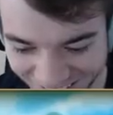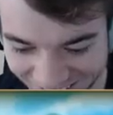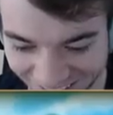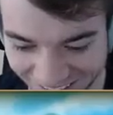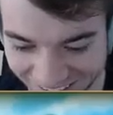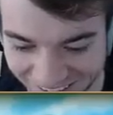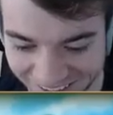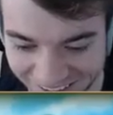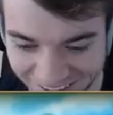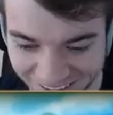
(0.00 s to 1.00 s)
dang it.
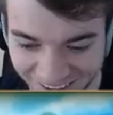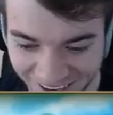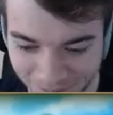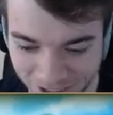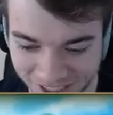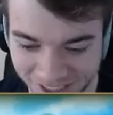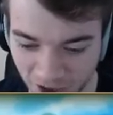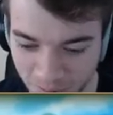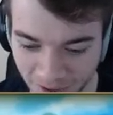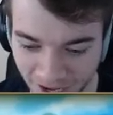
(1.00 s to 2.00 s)
I'm just
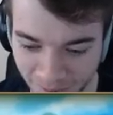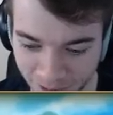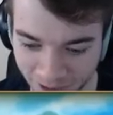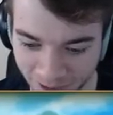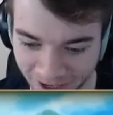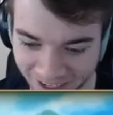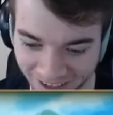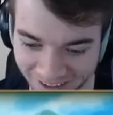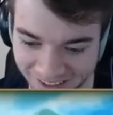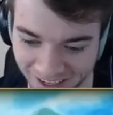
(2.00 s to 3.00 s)
so popular, what can
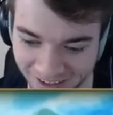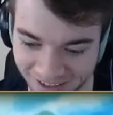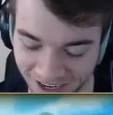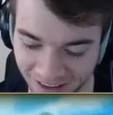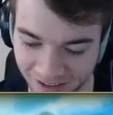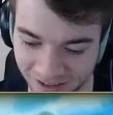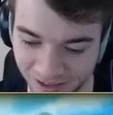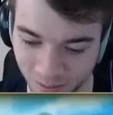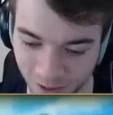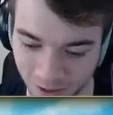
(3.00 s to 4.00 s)
I say? Jolly and
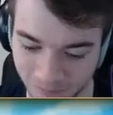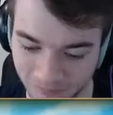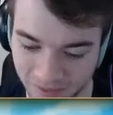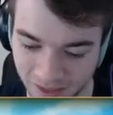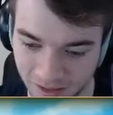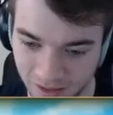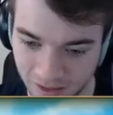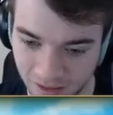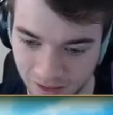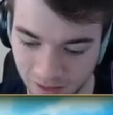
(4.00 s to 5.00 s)
Swarm. It
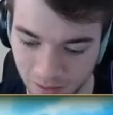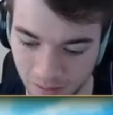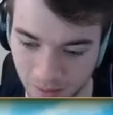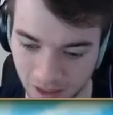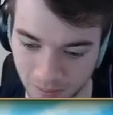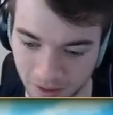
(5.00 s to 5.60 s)
wouldn't have been that